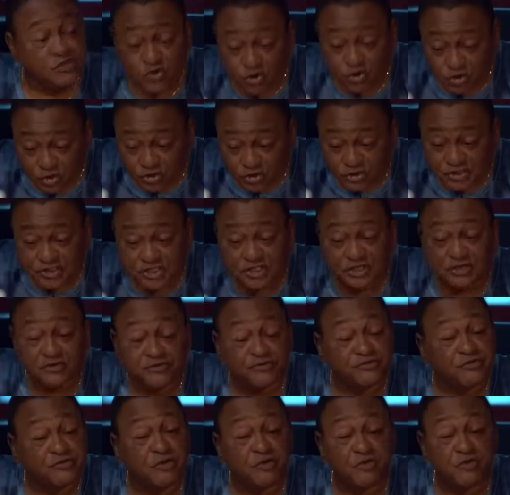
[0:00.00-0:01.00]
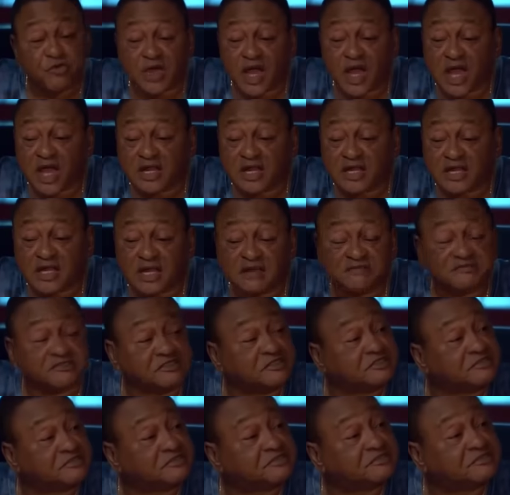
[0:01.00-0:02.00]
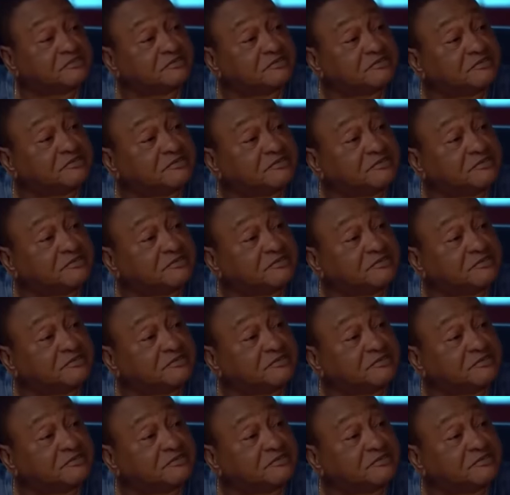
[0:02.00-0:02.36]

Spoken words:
you continue from where I left it.